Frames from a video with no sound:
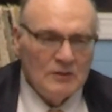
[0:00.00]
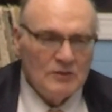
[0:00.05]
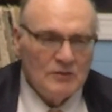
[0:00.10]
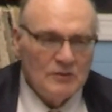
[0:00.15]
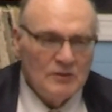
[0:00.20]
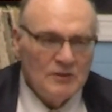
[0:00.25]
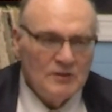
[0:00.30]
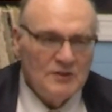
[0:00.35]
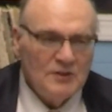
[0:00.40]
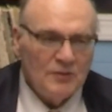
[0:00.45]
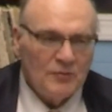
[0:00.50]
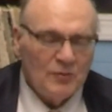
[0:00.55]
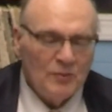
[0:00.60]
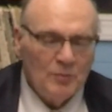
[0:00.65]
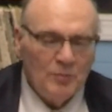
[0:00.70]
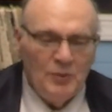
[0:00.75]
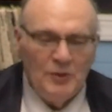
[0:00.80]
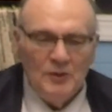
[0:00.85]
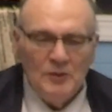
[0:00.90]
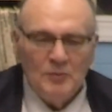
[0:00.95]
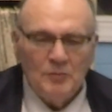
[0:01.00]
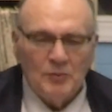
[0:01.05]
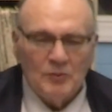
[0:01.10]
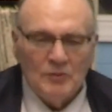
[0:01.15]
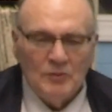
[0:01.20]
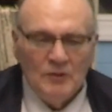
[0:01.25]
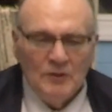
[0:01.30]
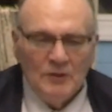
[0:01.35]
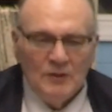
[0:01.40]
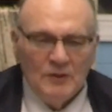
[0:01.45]
to the different
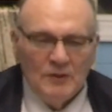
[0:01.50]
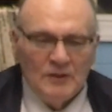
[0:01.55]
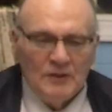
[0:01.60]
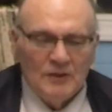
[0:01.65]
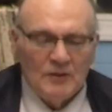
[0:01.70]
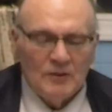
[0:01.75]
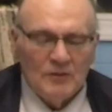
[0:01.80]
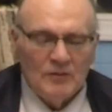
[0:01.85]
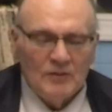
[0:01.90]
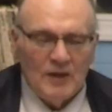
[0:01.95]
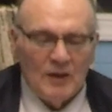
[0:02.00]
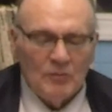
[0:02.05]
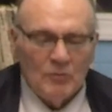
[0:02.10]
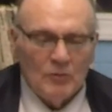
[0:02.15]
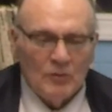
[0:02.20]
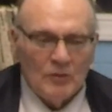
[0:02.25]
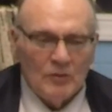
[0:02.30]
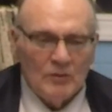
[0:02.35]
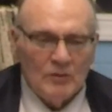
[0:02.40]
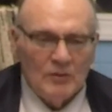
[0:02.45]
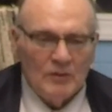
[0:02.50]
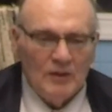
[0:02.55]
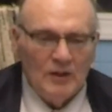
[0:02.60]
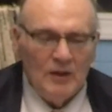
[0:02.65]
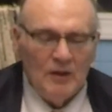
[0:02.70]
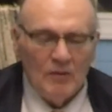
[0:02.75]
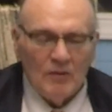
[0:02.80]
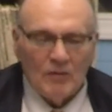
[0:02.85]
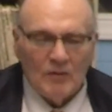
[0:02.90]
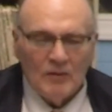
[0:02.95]
people, that were
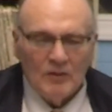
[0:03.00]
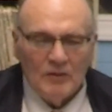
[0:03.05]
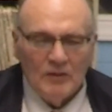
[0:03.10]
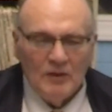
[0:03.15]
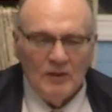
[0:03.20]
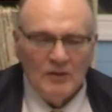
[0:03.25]
there.